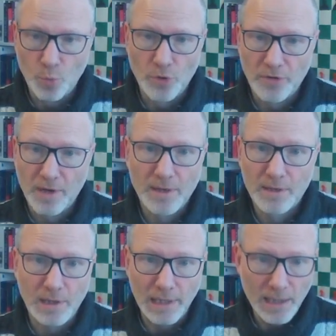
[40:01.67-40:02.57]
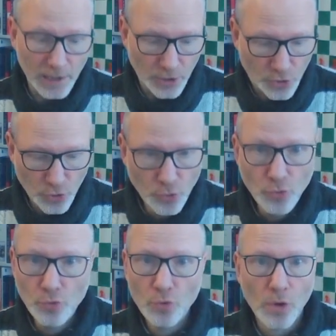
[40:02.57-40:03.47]
worth clearly
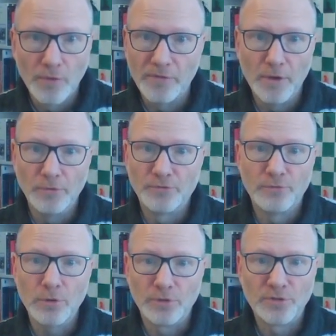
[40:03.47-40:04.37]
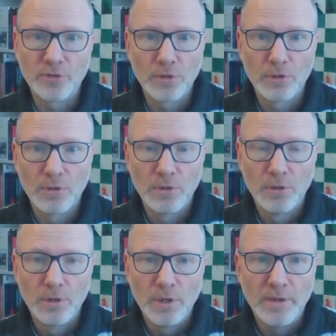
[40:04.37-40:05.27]
2 of those rooks.
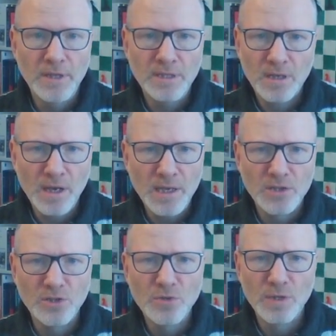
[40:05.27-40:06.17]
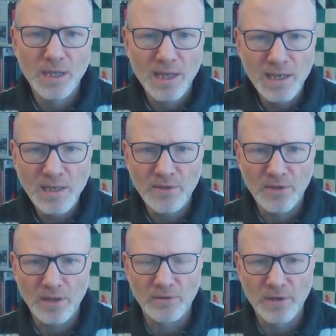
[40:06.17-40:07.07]
This guy isn't doing
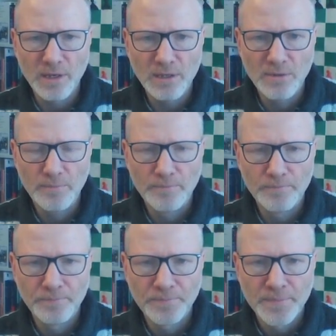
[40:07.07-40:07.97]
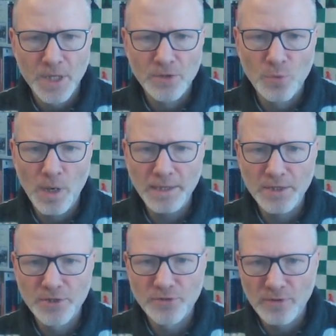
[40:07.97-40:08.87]
anything, right? Because white is
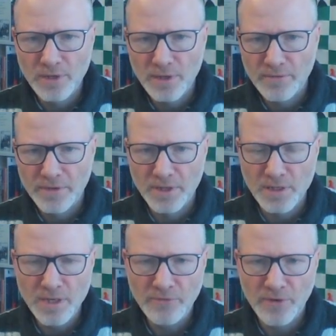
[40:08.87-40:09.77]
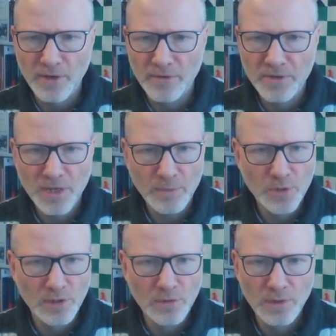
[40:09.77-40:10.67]
strong enough on the d file. There's
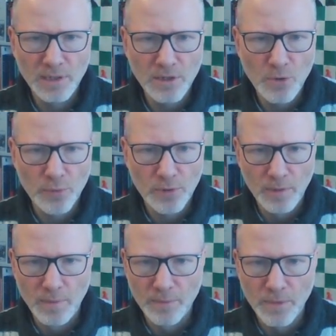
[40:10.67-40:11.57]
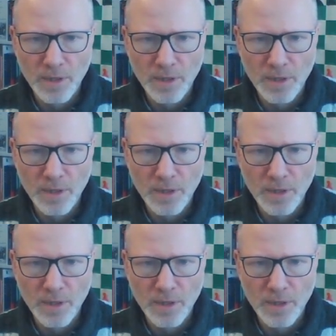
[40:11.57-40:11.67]
absolutely no problem